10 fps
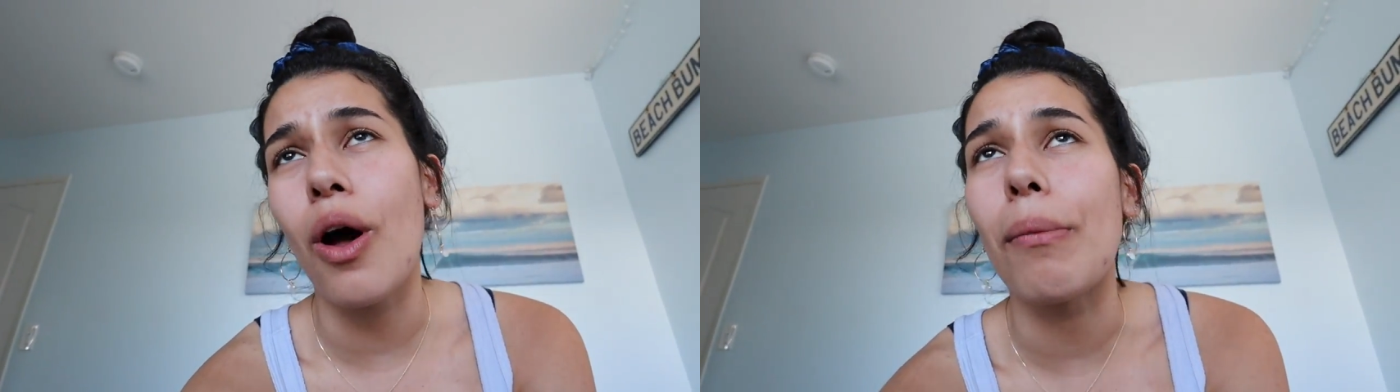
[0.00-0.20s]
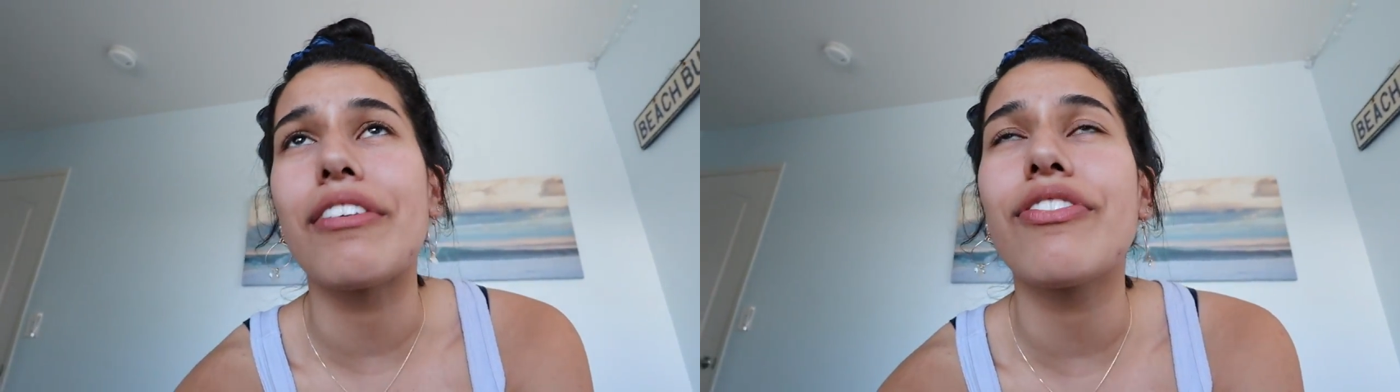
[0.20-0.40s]

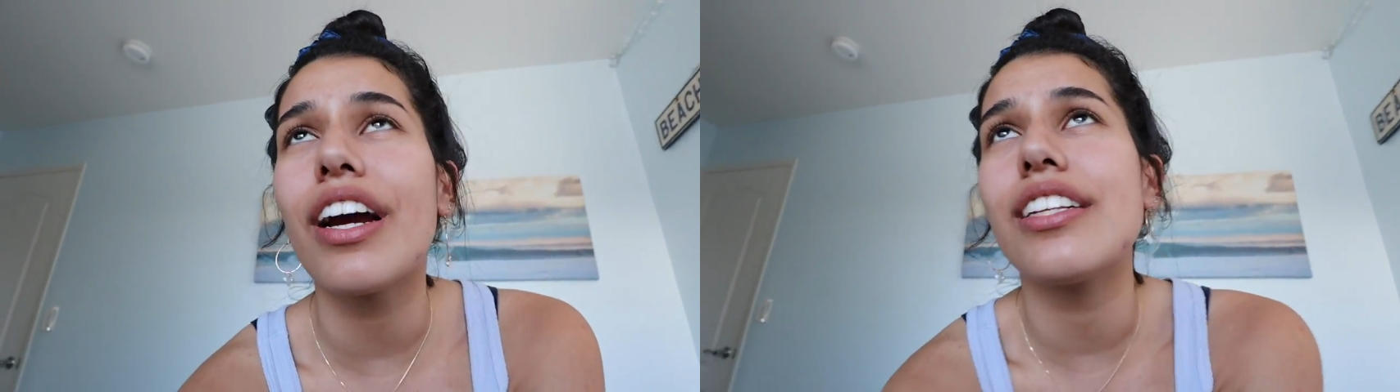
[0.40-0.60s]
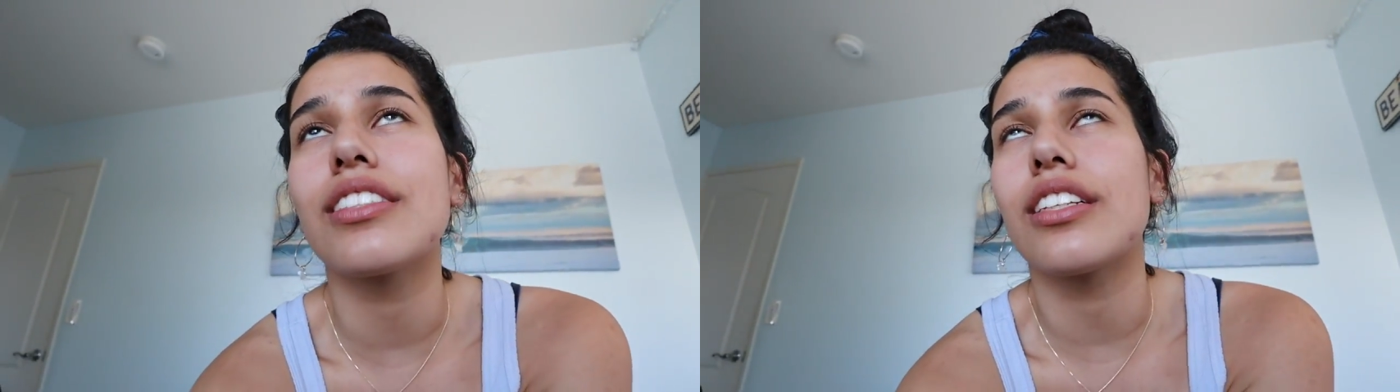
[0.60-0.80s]
all my
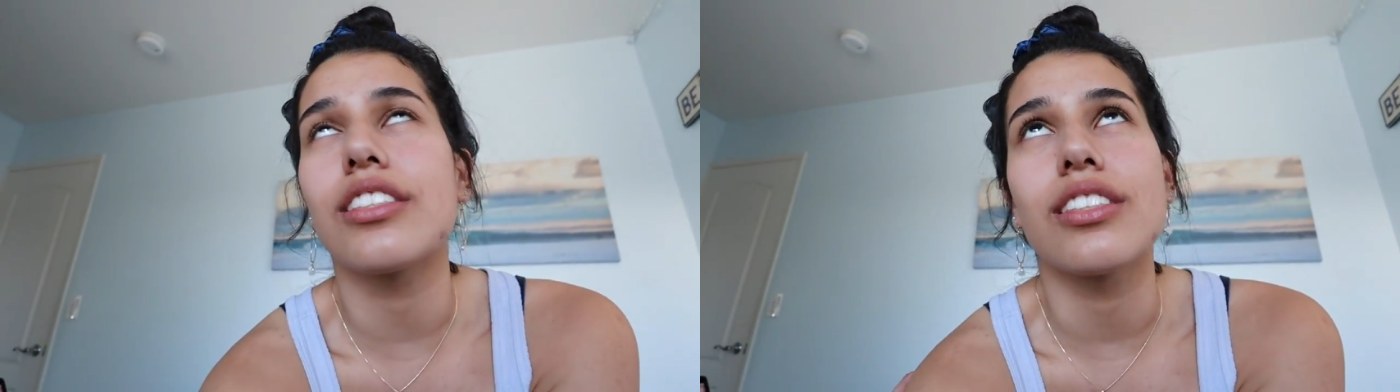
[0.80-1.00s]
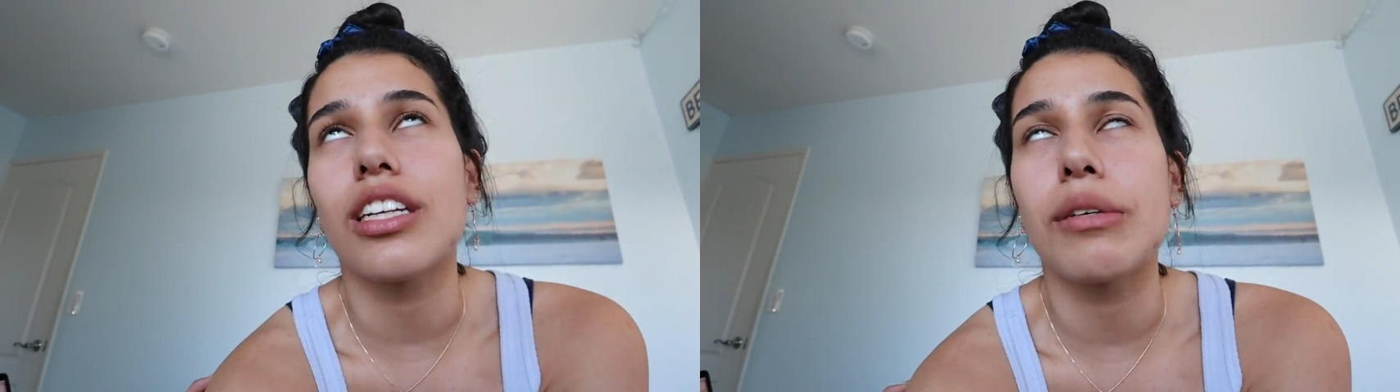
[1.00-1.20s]
friends and
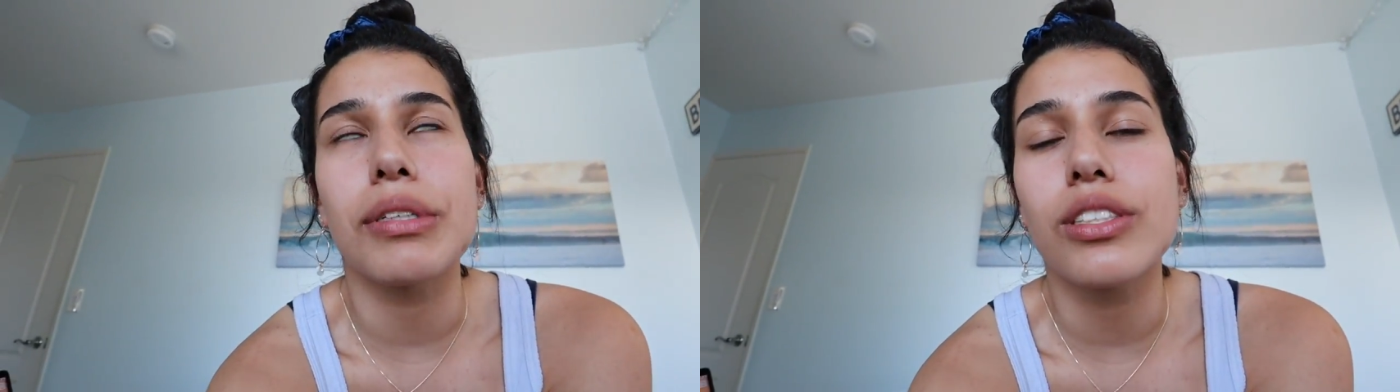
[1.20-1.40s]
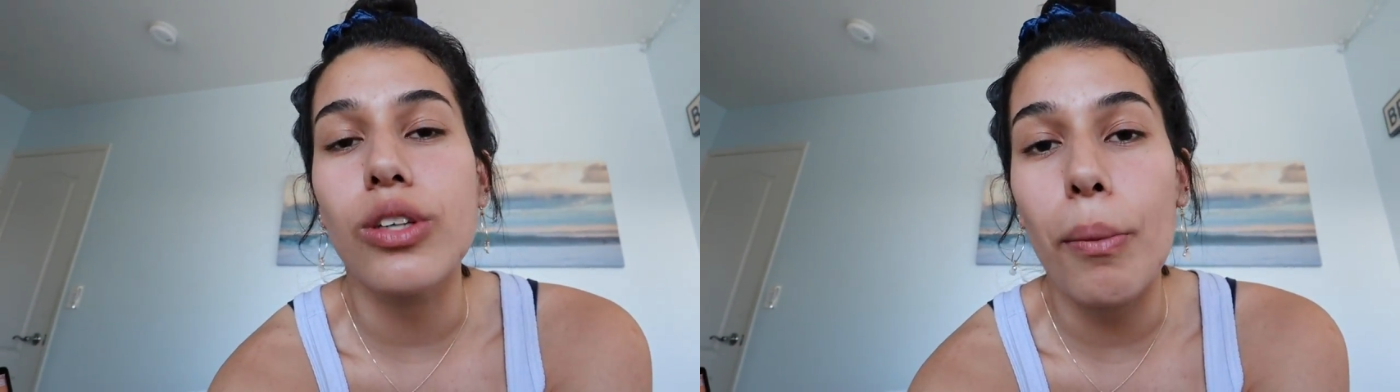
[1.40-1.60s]
it's just gonna
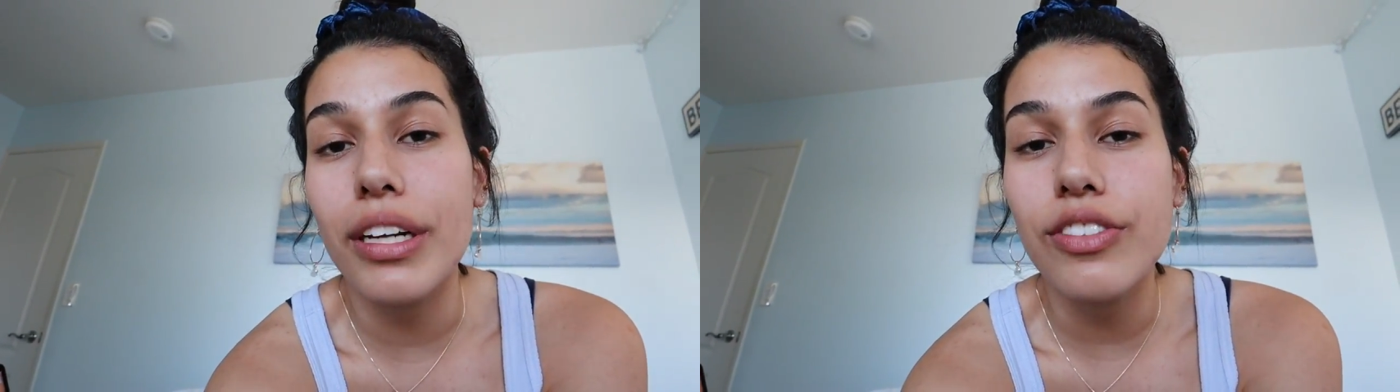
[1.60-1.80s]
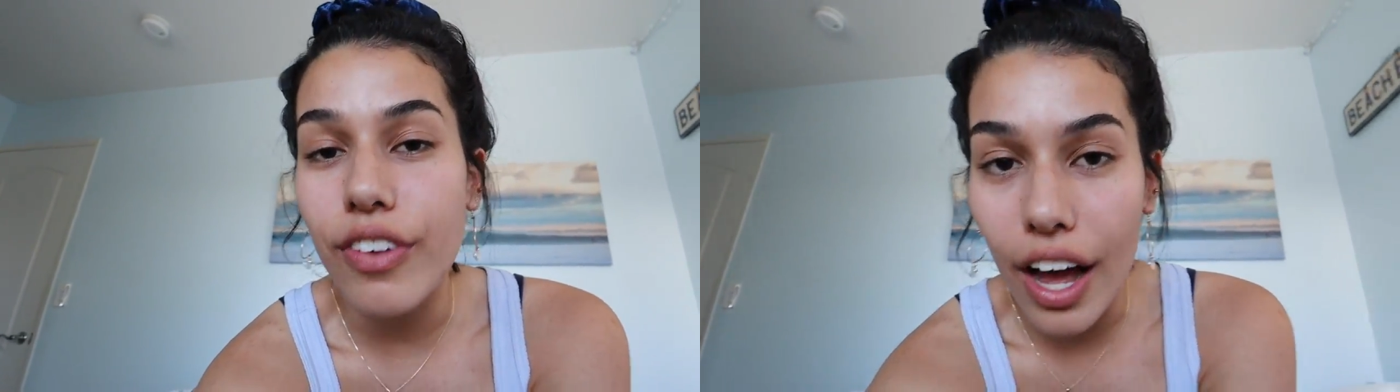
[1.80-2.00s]
be so
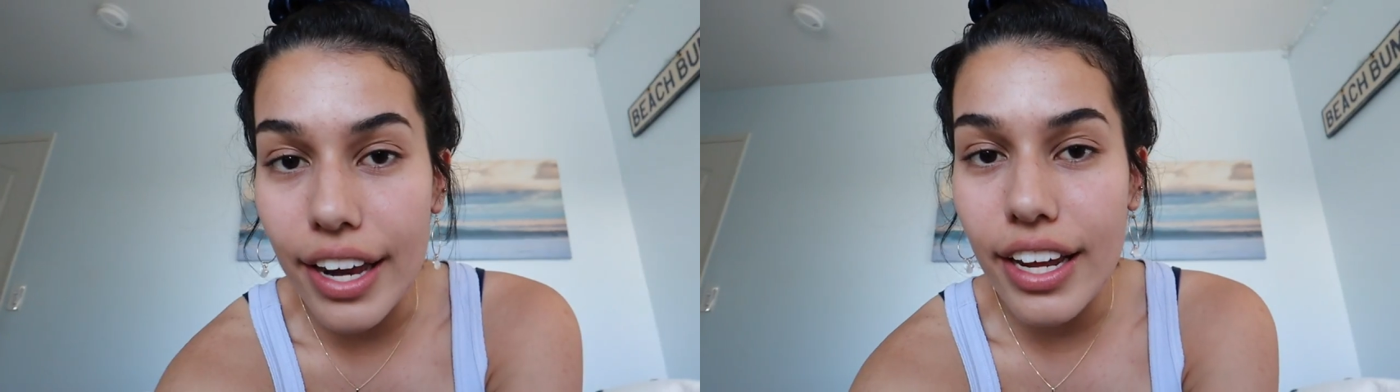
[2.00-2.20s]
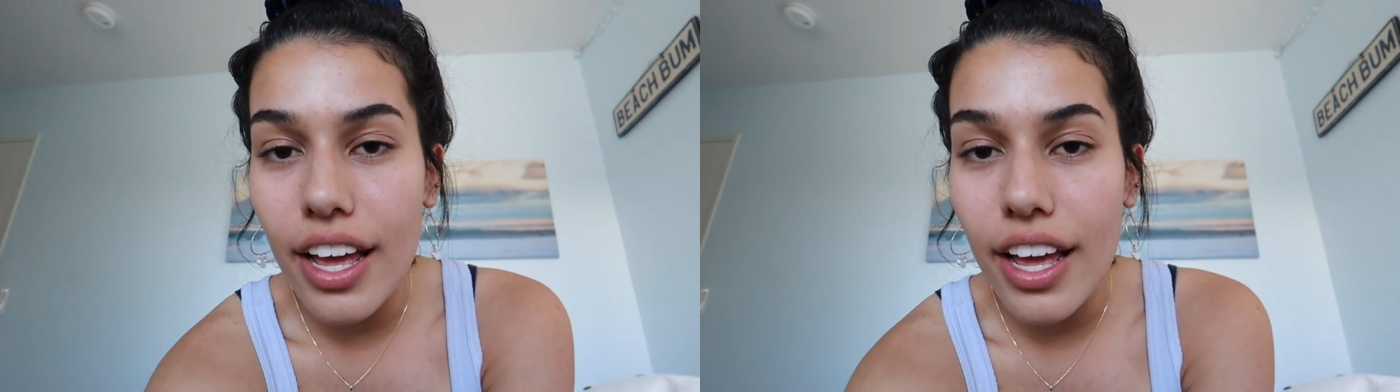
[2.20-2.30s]
much fun.